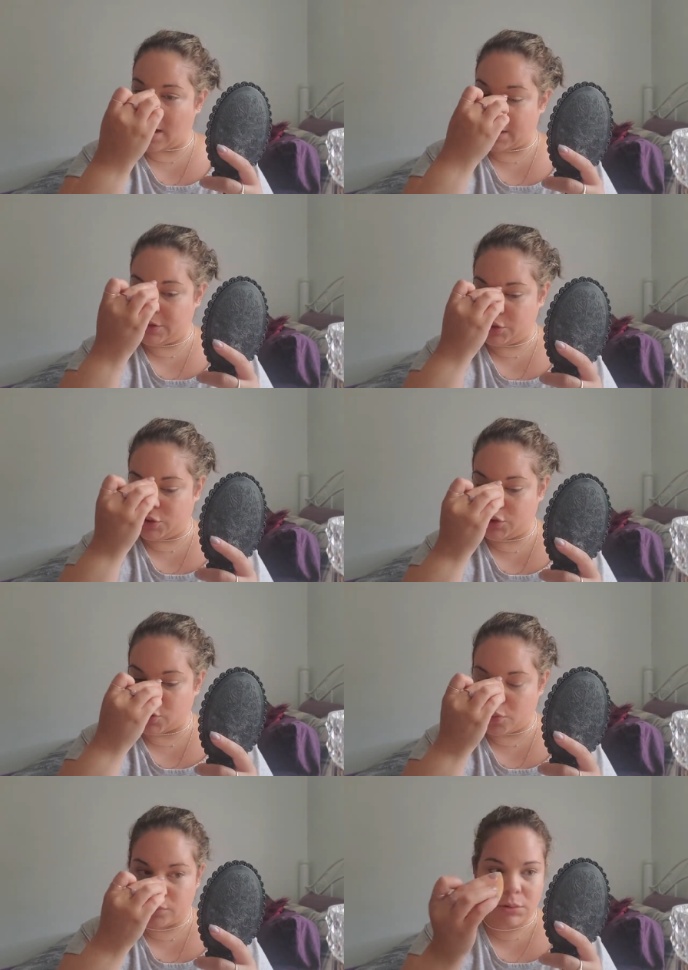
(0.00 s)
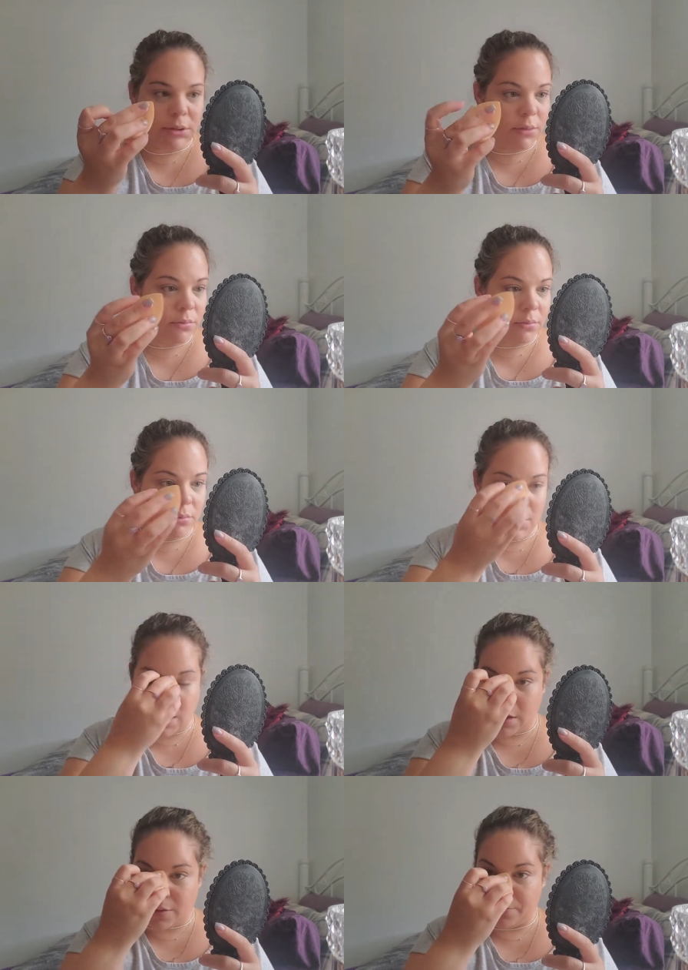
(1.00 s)
I don't
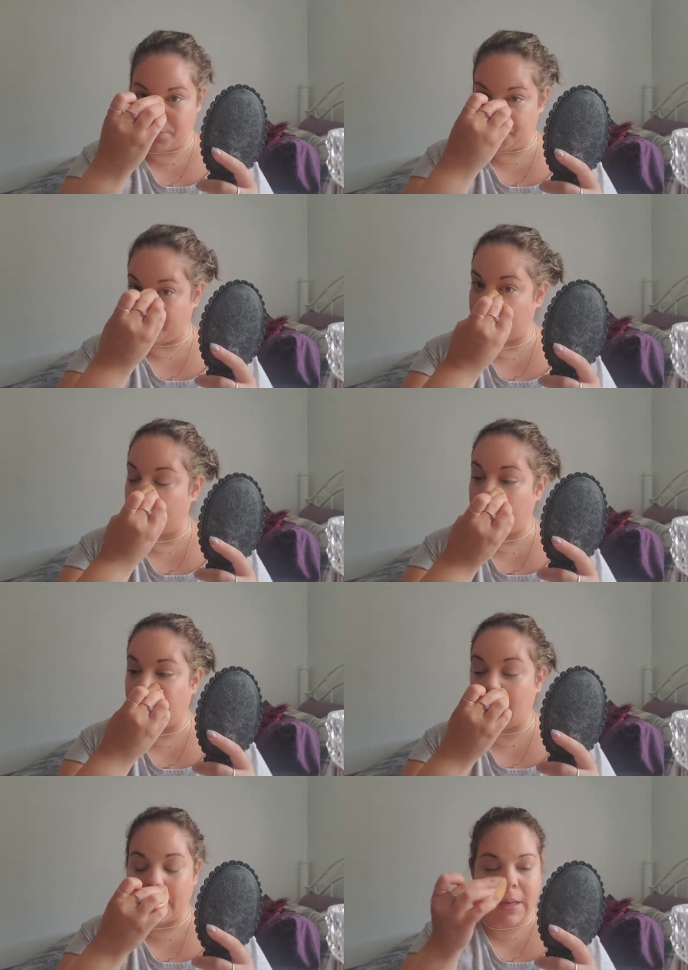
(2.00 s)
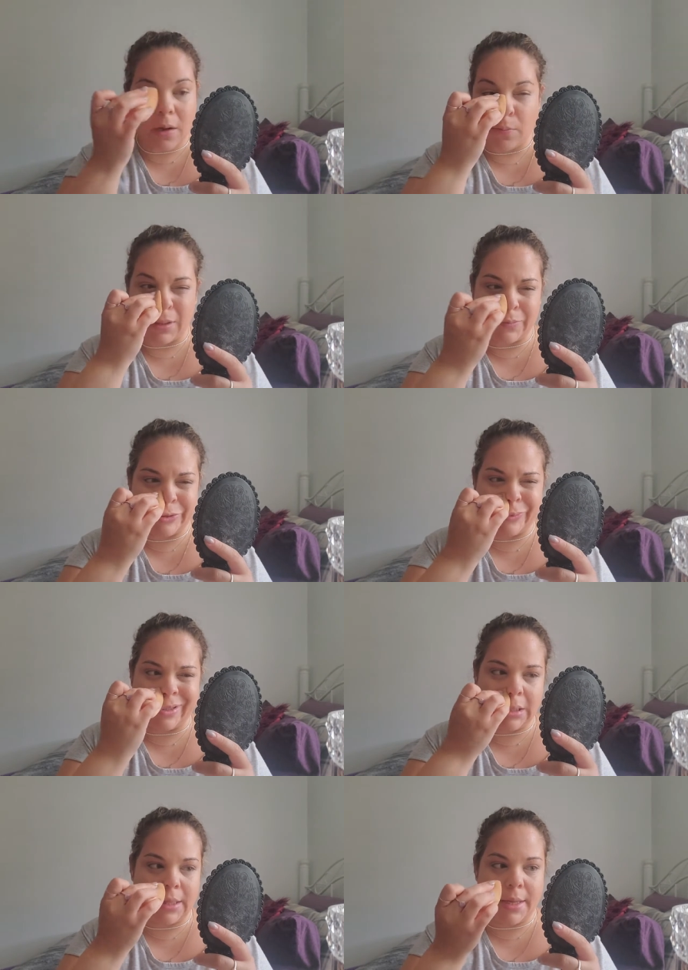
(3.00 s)
put on makeup when I'm just
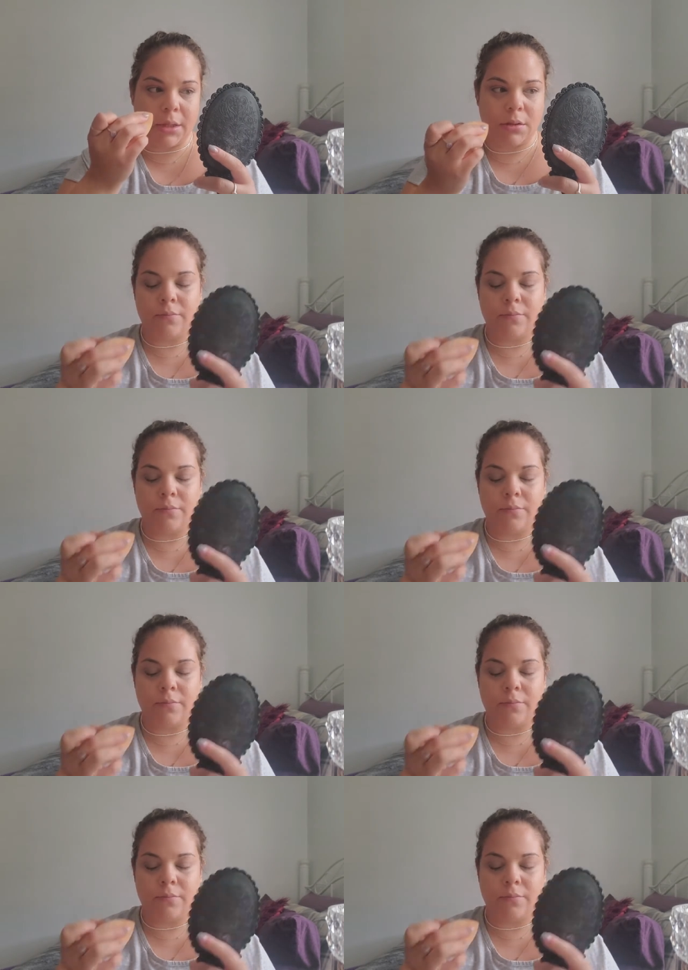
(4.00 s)
running like